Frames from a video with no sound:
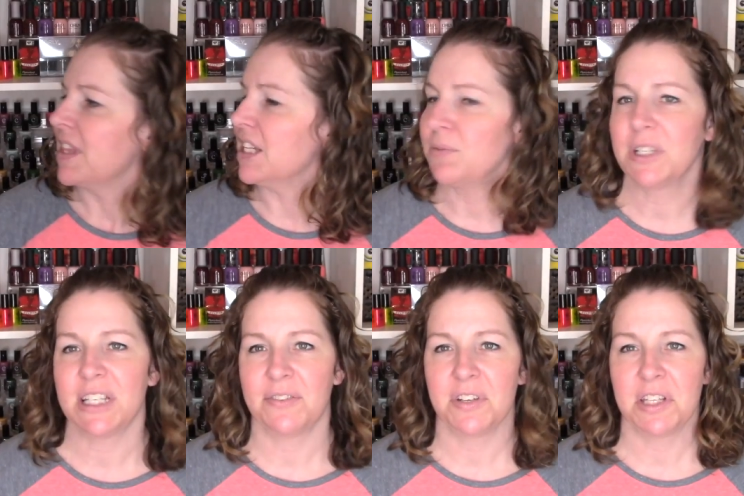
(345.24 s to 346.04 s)
This one
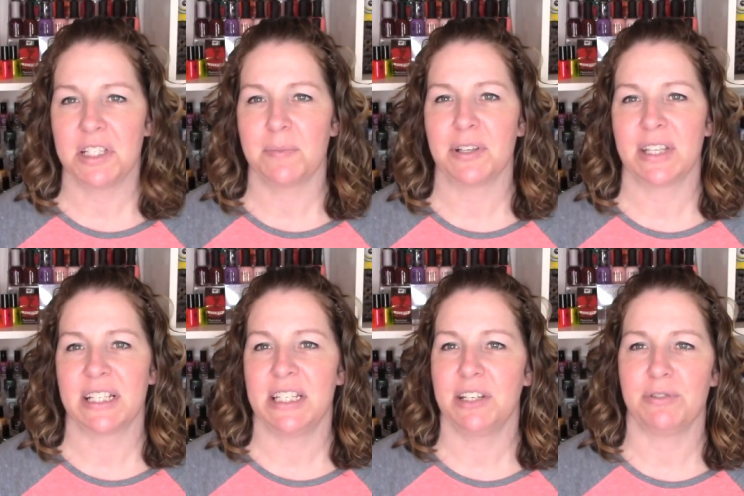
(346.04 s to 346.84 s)
definitely smells
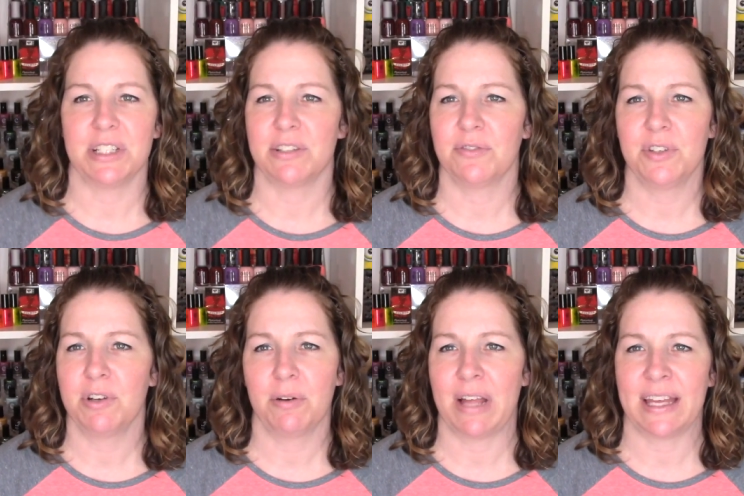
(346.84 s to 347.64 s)
like tea tree, so if you
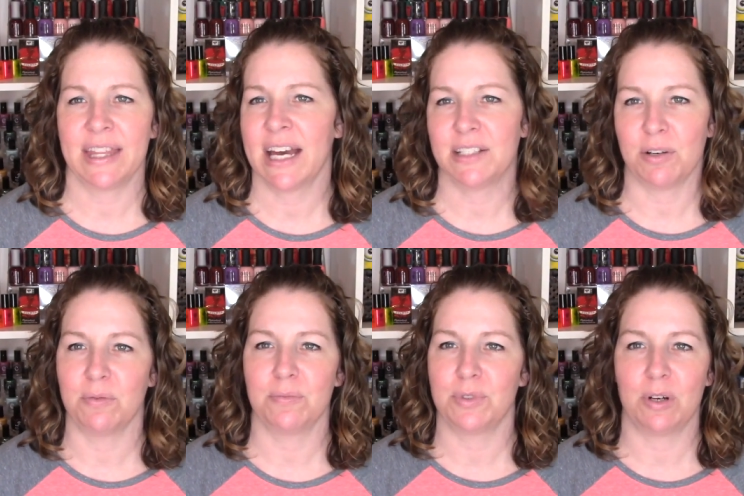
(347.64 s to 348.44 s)
don't like that,
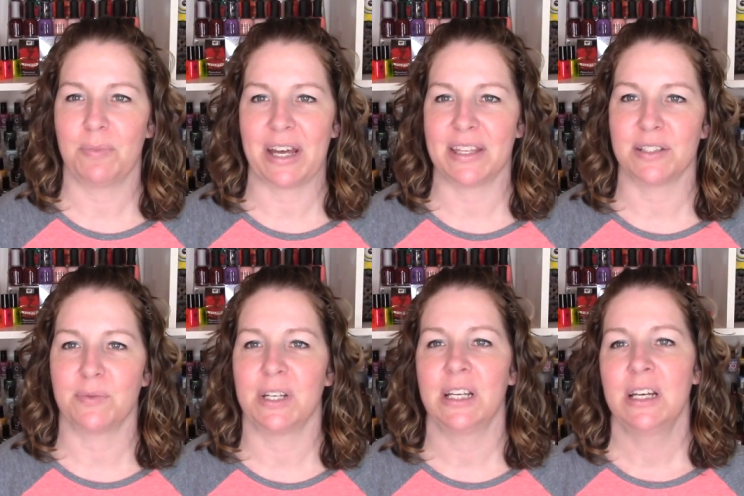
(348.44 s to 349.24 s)
don't buy this
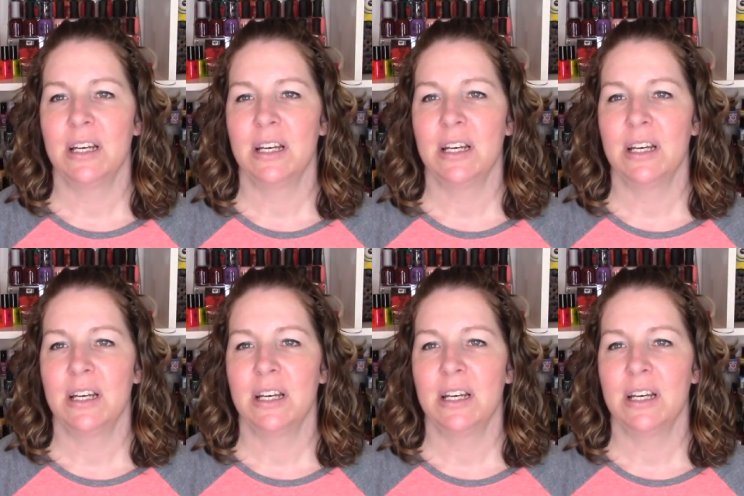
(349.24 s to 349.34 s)
one.